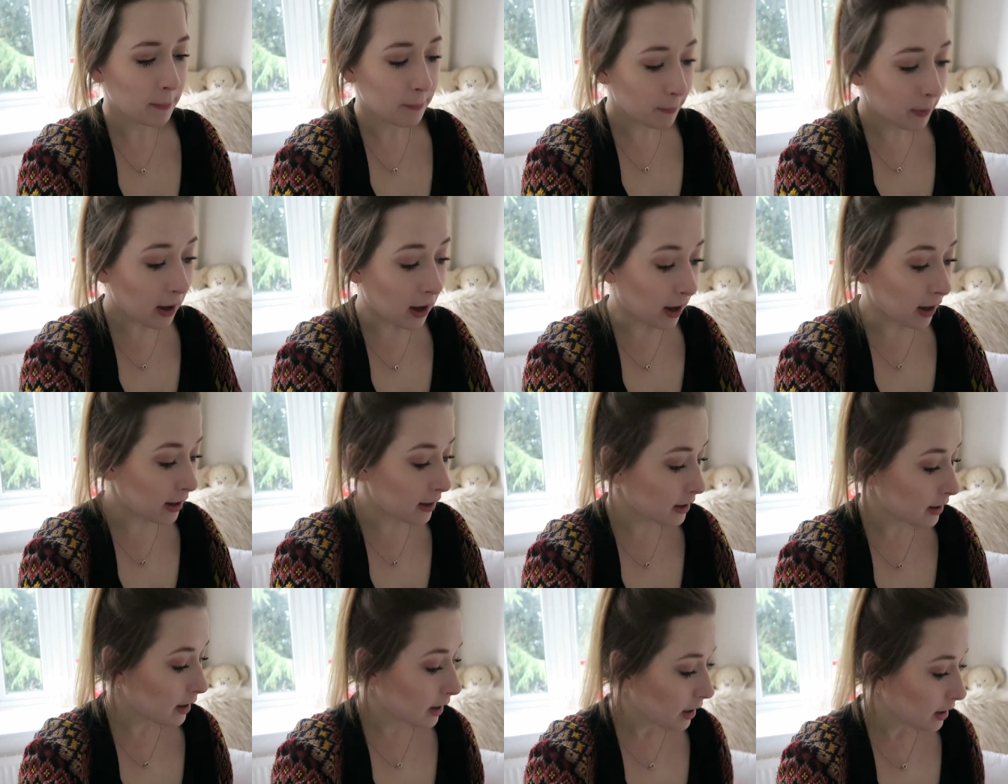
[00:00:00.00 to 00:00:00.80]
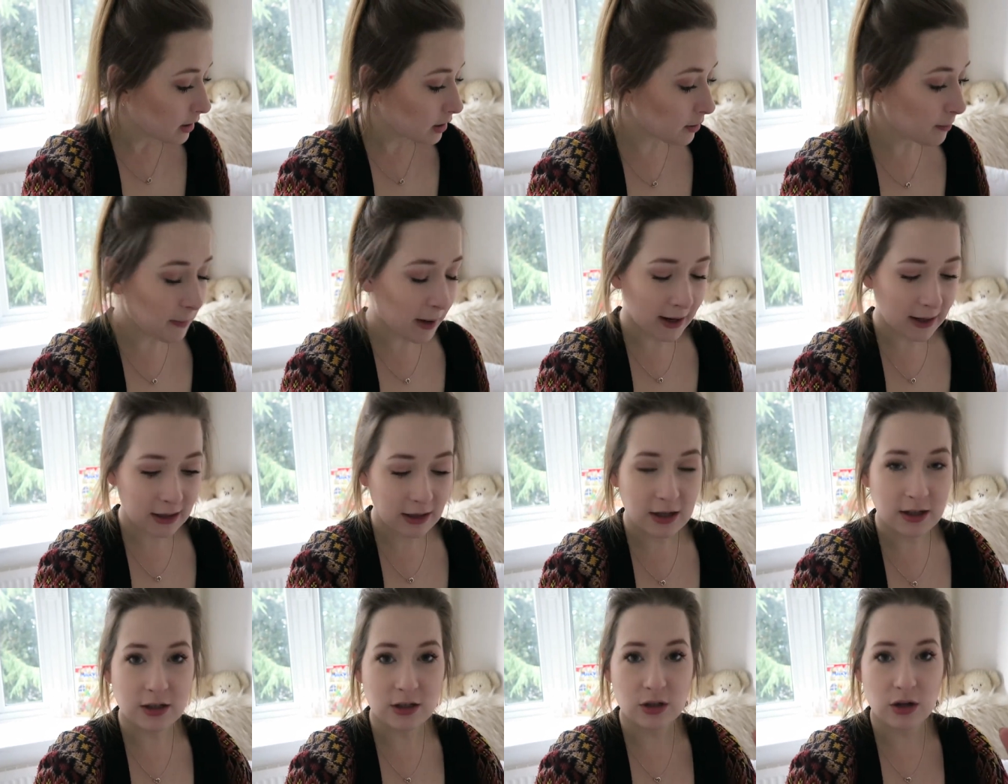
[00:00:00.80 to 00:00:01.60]
But the
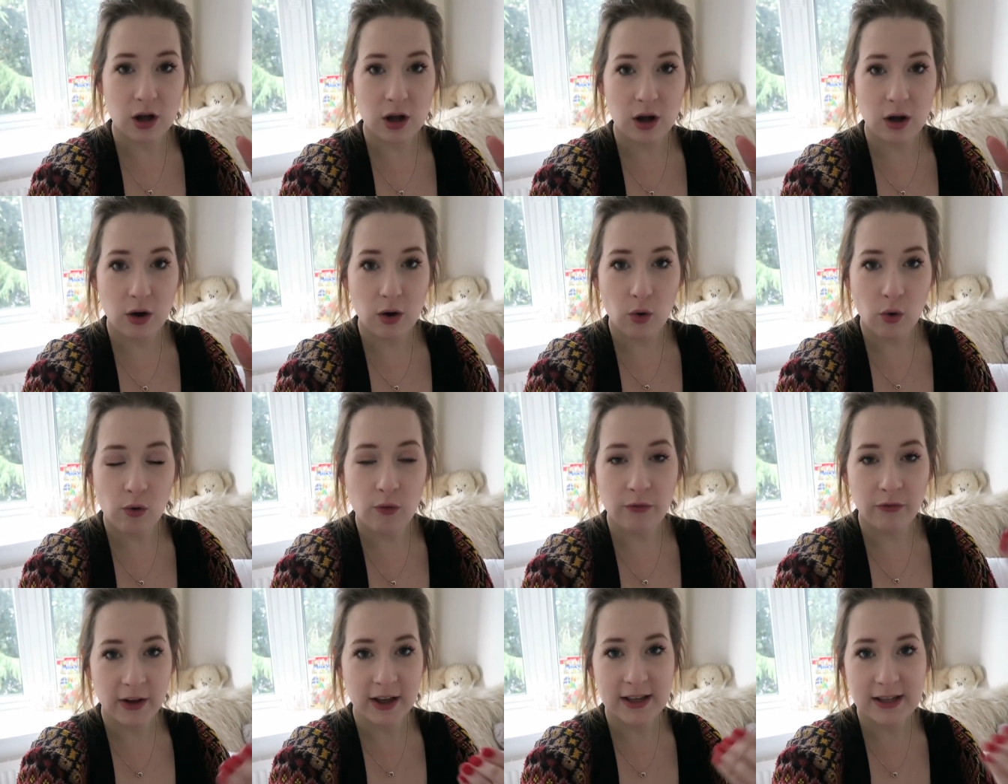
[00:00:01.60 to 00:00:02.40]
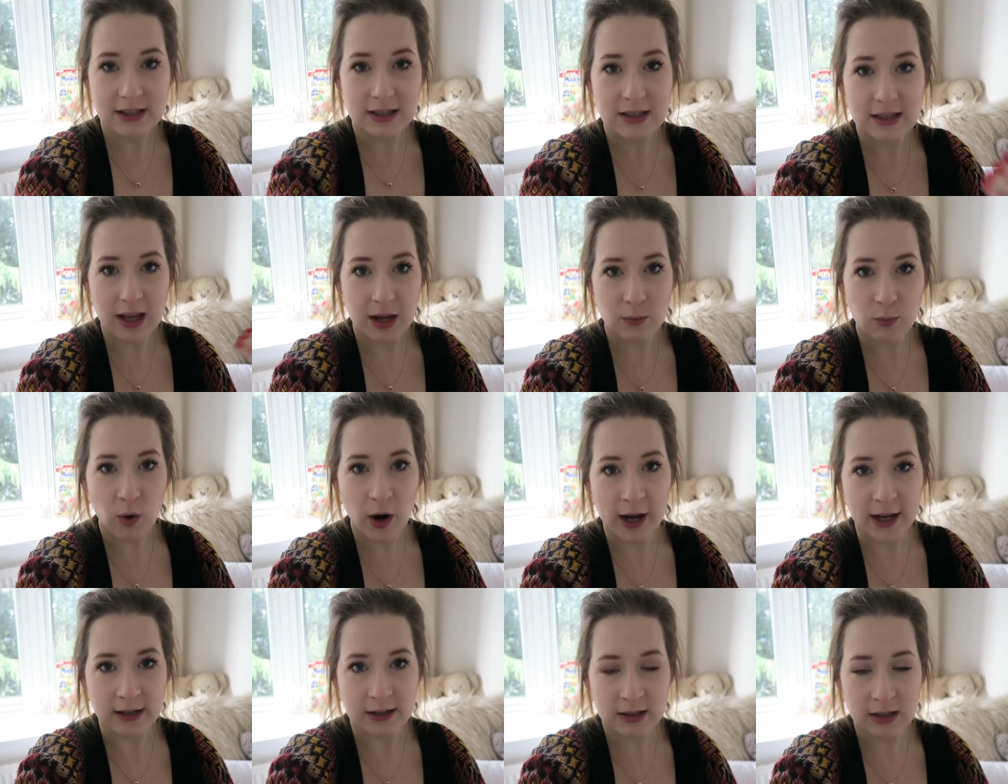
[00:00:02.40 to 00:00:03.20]
magnets all face the same
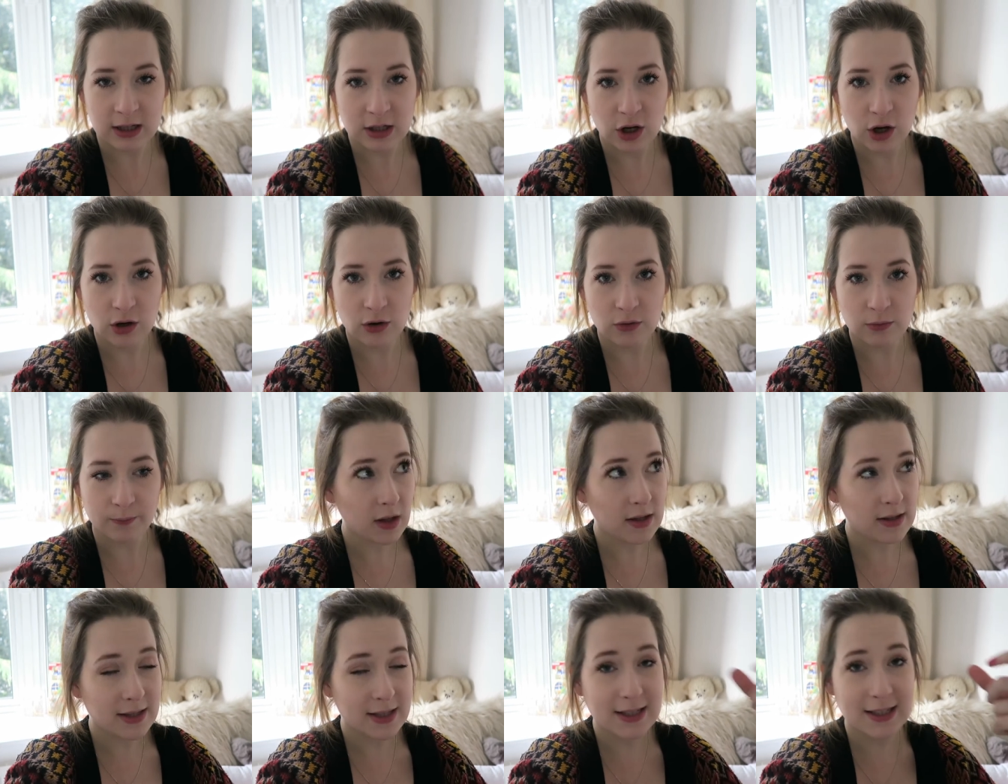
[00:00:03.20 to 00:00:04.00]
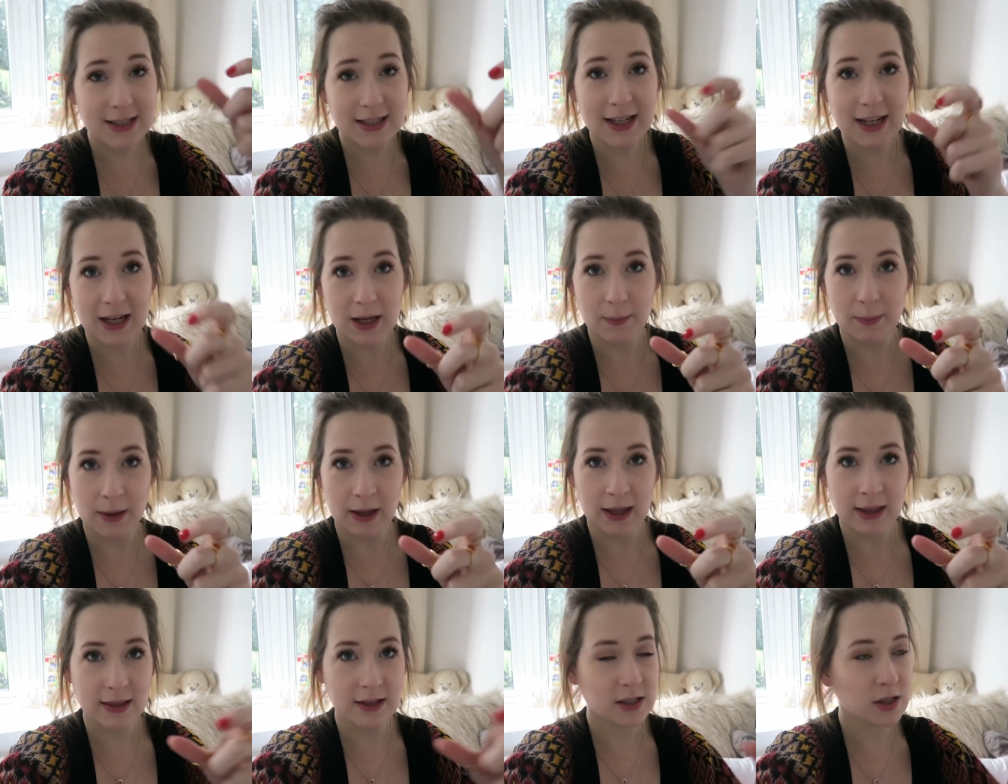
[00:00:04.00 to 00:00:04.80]
way so they don't so the sticky
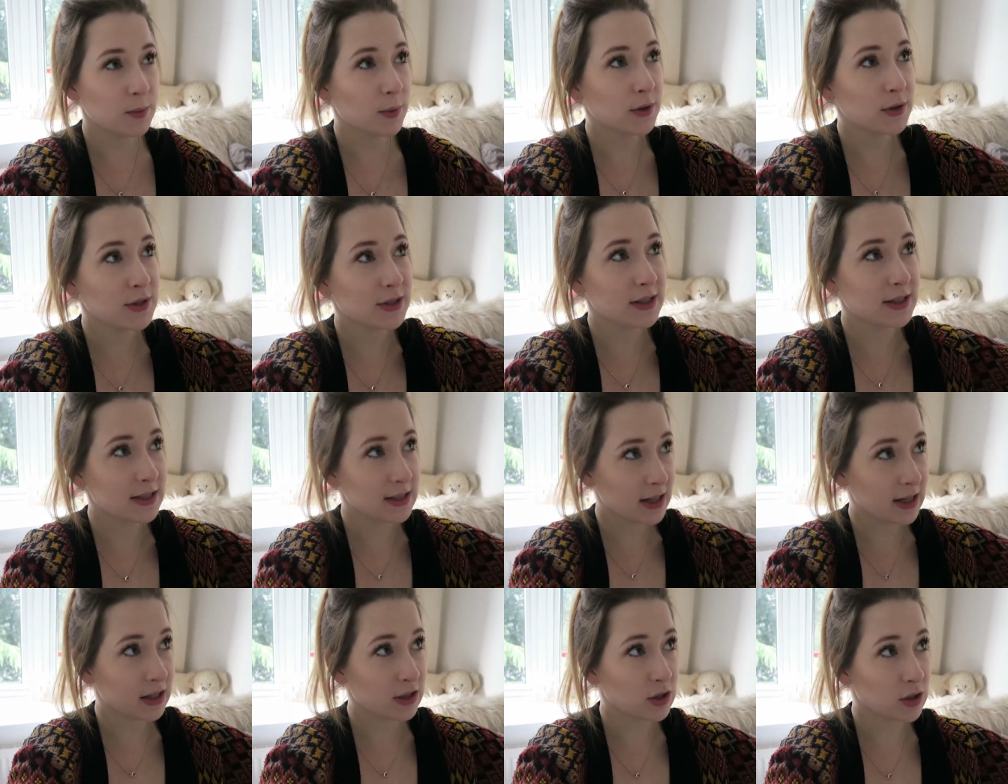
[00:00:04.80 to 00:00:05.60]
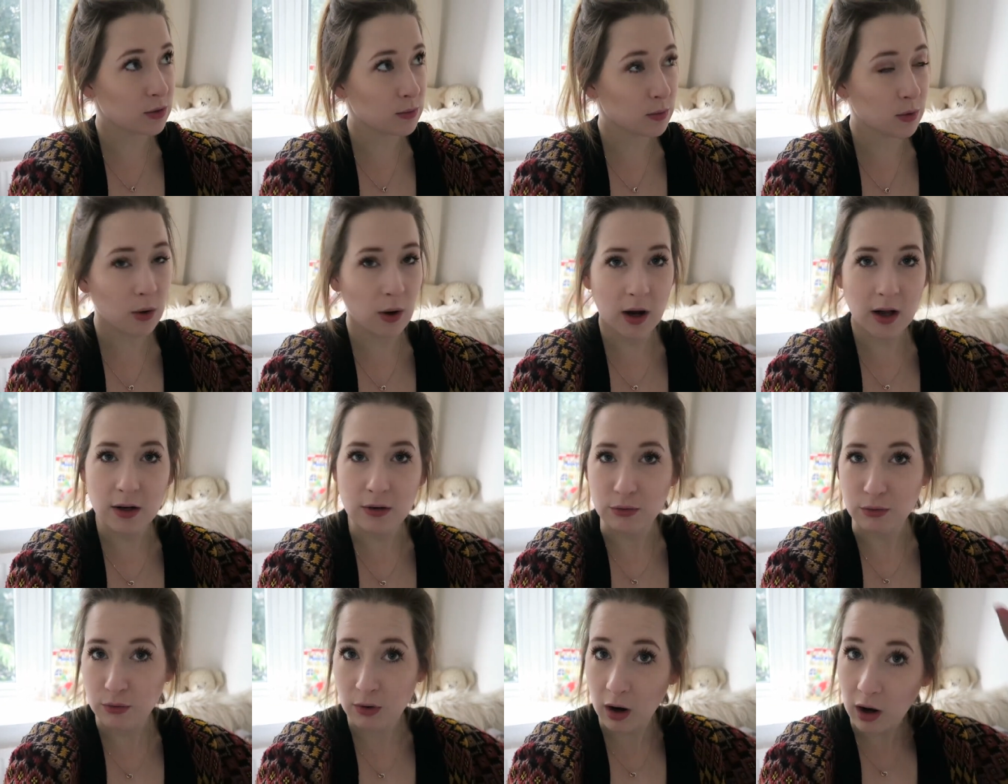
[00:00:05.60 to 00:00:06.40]
bit that's supposed to stick to the wall I
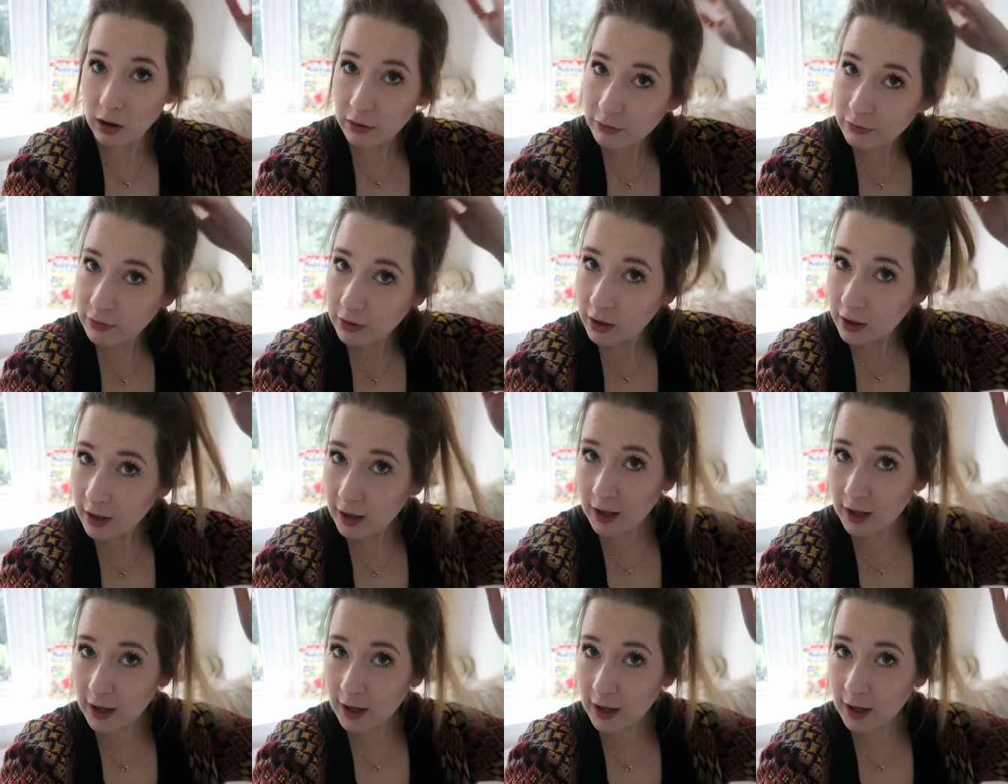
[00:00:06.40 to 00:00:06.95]
look rough